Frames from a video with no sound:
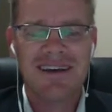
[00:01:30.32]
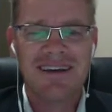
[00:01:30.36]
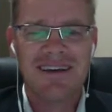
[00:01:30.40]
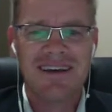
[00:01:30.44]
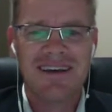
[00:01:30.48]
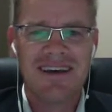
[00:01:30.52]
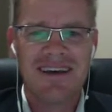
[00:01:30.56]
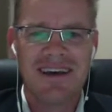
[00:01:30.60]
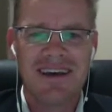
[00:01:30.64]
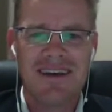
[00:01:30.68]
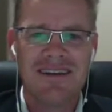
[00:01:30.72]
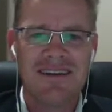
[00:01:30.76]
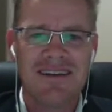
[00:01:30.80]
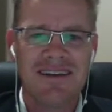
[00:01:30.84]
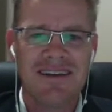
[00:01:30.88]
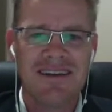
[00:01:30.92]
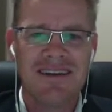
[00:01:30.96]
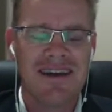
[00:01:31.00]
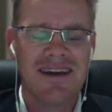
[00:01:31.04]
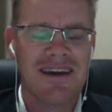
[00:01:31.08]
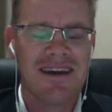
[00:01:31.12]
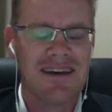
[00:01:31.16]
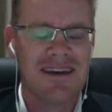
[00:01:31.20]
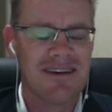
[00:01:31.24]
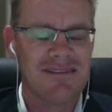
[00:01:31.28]
And,
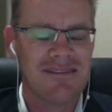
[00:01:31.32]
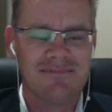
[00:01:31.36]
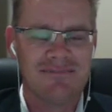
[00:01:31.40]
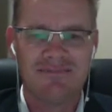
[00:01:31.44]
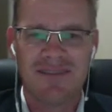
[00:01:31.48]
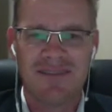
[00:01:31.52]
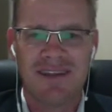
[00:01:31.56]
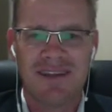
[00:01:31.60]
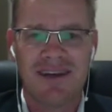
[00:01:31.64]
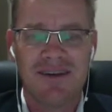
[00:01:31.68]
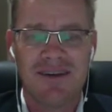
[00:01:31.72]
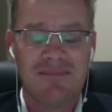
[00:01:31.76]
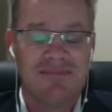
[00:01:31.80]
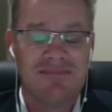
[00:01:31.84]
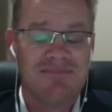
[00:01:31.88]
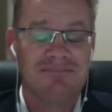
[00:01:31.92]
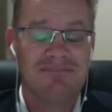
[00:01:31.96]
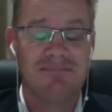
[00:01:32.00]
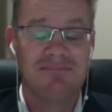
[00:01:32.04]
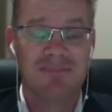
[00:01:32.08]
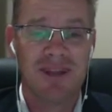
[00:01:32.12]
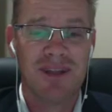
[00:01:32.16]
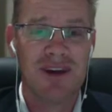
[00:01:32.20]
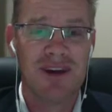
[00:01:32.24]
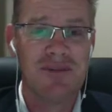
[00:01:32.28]

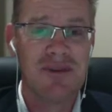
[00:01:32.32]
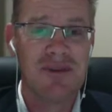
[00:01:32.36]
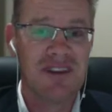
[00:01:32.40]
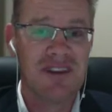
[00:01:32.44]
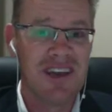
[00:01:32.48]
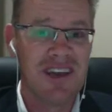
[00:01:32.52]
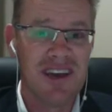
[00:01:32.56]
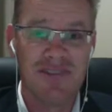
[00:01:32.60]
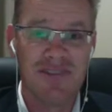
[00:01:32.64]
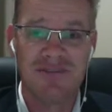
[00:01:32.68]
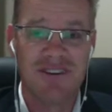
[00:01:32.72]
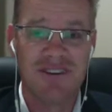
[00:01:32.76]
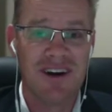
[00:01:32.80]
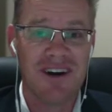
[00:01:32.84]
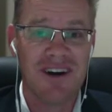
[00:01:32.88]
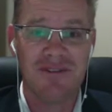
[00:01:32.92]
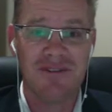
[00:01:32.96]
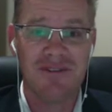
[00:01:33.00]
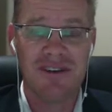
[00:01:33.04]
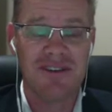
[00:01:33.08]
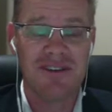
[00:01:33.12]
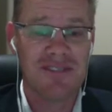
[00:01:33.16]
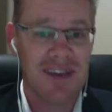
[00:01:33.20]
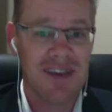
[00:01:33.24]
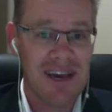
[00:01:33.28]
blow me down 5
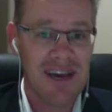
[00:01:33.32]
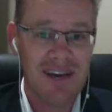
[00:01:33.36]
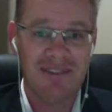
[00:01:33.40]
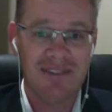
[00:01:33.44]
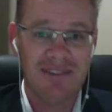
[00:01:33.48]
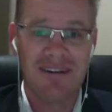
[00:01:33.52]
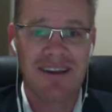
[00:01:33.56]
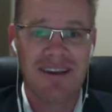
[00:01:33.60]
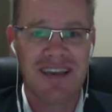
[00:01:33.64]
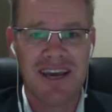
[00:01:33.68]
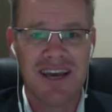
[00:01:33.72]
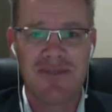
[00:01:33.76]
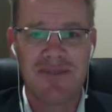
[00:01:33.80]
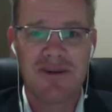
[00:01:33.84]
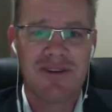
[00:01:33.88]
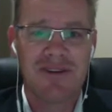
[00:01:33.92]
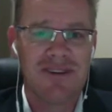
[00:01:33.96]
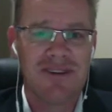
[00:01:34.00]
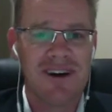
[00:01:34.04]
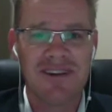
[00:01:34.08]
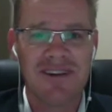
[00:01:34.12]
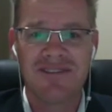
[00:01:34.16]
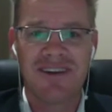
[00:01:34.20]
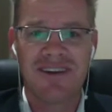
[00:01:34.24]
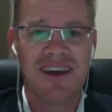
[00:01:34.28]
years later, I came
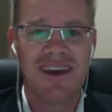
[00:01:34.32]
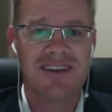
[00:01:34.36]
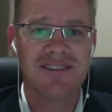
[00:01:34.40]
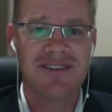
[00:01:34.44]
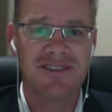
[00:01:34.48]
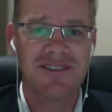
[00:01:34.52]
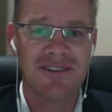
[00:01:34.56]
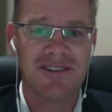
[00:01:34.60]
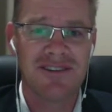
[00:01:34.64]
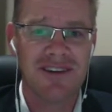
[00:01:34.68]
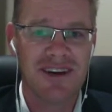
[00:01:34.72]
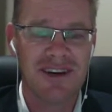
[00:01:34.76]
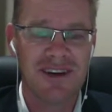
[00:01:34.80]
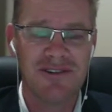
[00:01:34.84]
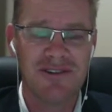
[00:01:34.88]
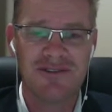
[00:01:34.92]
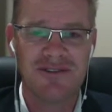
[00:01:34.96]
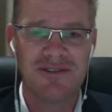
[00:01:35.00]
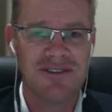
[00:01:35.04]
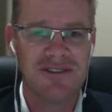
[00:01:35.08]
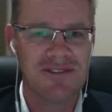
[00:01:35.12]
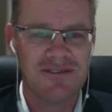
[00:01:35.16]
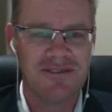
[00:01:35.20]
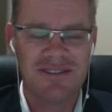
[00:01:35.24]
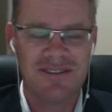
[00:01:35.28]
across Action Coach.
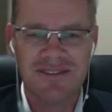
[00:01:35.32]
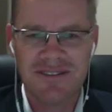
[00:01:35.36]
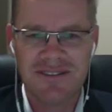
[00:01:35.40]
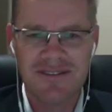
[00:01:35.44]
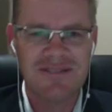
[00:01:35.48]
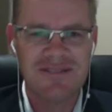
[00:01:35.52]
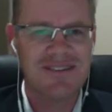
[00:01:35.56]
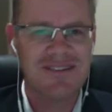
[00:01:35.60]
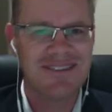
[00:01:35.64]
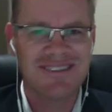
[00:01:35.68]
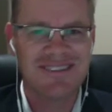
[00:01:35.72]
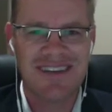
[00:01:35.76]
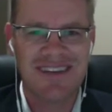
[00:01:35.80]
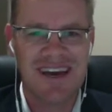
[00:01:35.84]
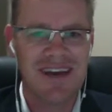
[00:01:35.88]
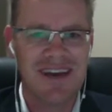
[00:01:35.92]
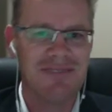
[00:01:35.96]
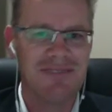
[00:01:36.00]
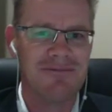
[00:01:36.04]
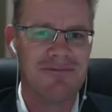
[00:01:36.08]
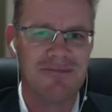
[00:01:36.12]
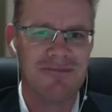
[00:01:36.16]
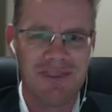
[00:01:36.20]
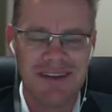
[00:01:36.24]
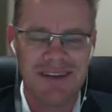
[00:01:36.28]
And as soon as I started
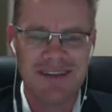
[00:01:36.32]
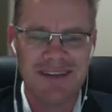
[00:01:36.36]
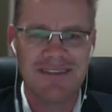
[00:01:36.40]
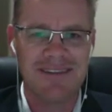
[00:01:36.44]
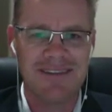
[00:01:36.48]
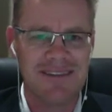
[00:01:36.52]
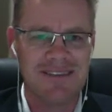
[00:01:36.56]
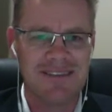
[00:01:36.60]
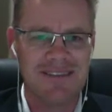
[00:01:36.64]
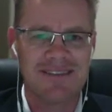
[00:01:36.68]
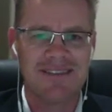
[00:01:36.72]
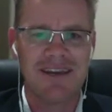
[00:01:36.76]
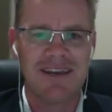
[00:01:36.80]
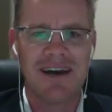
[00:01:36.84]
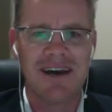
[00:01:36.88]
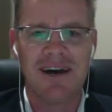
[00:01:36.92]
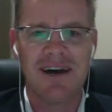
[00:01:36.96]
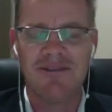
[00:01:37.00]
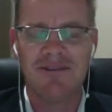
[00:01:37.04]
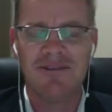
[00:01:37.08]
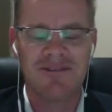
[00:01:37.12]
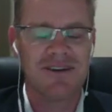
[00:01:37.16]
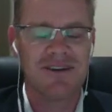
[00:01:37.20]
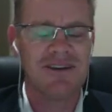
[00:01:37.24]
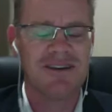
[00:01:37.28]
reading the stuff,
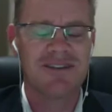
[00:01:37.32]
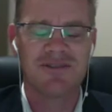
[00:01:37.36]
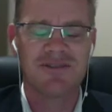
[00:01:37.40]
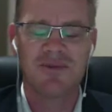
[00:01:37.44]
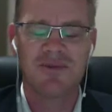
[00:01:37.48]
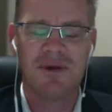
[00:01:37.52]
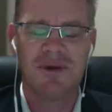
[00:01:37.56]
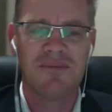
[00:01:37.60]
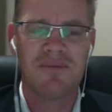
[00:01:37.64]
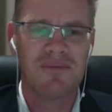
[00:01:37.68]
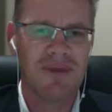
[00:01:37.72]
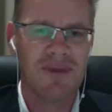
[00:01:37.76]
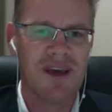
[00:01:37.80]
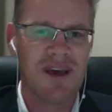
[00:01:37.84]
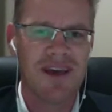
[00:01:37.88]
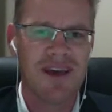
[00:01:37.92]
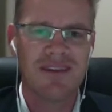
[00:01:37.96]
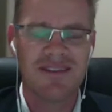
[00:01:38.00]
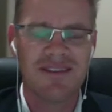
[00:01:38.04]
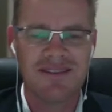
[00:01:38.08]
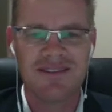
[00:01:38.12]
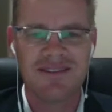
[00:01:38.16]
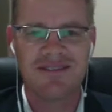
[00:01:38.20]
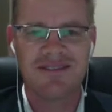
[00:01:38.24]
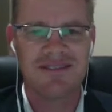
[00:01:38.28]
I just went, bang,
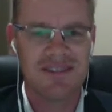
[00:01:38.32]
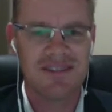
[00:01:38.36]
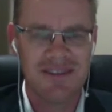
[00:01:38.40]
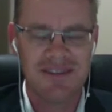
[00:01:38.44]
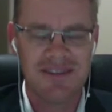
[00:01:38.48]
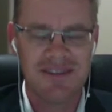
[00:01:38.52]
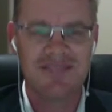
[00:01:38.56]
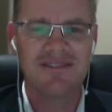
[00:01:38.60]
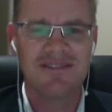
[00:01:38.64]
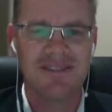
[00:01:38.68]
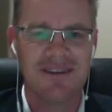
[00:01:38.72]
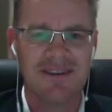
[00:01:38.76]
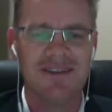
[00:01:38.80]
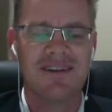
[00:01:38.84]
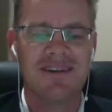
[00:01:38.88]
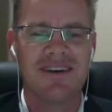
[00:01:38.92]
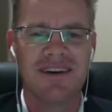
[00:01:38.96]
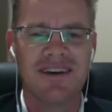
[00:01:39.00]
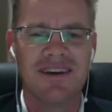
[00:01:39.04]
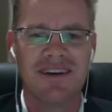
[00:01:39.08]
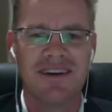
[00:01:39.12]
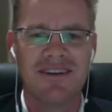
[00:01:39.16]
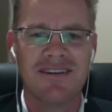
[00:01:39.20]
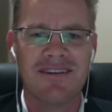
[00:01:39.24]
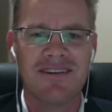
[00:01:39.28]
this is it, isn't it?
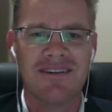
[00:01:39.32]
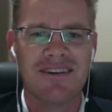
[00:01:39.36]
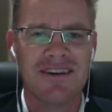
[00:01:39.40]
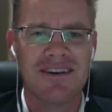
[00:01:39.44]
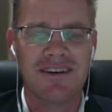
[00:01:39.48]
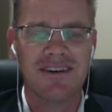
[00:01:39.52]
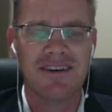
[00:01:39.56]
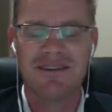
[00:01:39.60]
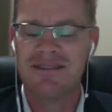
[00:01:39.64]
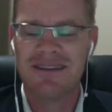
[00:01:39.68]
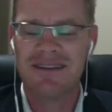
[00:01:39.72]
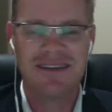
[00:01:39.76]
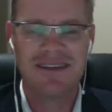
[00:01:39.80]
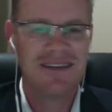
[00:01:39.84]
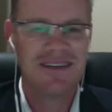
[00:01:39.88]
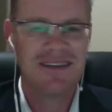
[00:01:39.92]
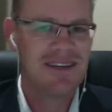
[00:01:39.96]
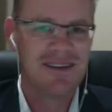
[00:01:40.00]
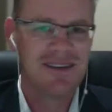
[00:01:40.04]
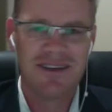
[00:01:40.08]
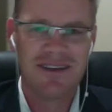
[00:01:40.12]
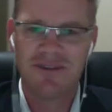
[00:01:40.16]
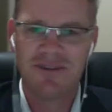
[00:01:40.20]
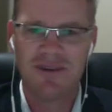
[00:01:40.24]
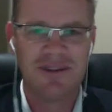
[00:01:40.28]
And
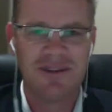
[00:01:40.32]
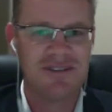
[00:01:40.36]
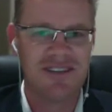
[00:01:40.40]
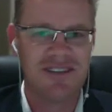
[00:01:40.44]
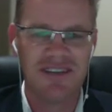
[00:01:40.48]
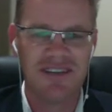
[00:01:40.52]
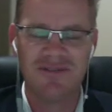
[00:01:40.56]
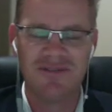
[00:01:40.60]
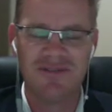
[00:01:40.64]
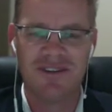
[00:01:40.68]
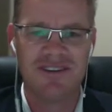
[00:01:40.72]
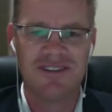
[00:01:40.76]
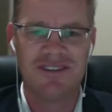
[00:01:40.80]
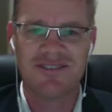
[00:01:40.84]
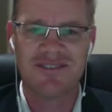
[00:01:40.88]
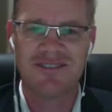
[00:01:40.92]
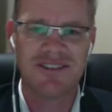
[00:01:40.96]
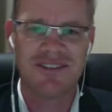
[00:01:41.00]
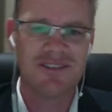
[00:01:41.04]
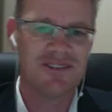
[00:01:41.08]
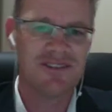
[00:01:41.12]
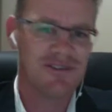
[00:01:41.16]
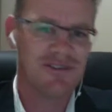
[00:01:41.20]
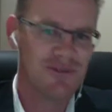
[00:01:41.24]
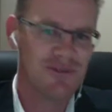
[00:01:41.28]
it wasn't even a
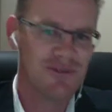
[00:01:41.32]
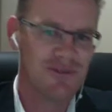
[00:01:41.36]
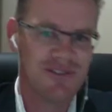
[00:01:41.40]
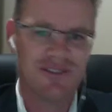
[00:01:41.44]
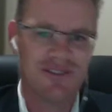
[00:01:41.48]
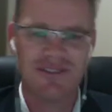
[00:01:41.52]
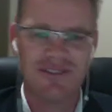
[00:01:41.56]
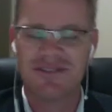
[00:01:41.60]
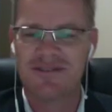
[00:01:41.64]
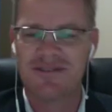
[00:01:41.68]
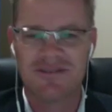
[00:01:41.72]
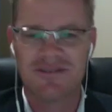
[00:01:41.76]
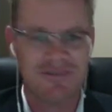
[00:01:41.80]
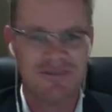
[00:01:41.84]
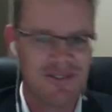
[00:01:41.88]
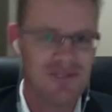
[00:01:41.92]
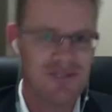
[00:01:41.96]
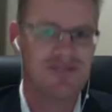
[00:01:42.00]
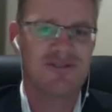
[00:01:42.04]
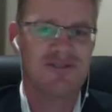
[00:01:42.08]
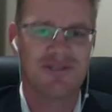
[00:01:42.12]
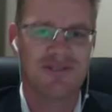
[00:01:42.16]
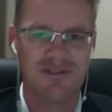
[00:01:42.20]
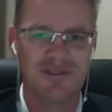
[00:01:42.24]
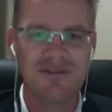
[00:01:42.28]
decision. It was just
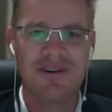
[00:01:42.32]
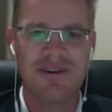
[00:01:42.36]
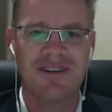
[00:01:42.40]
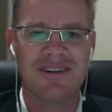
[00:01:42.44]
do it.